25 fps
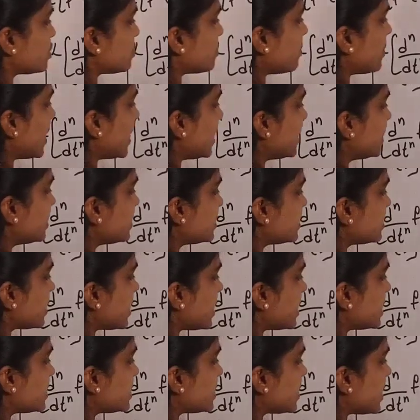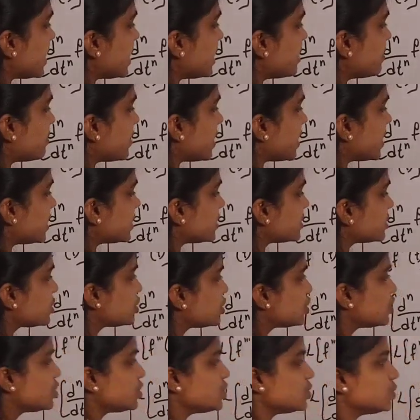So minus sn
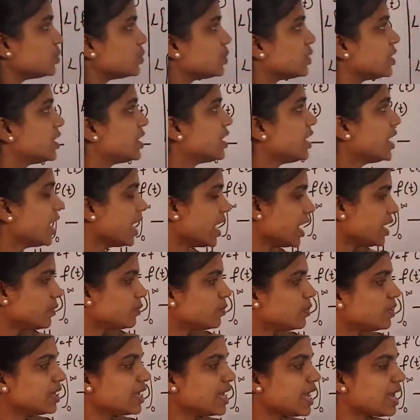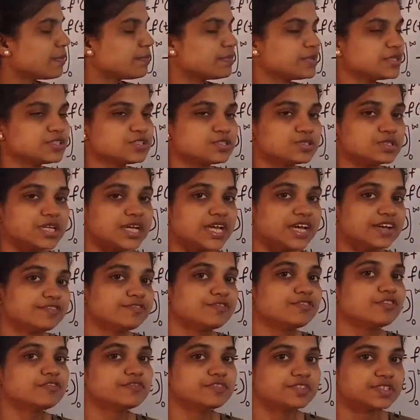minus 2. And what happens to
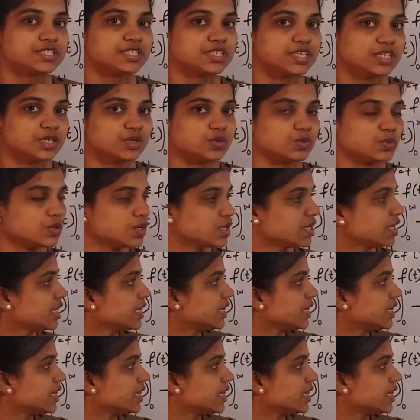f of 0?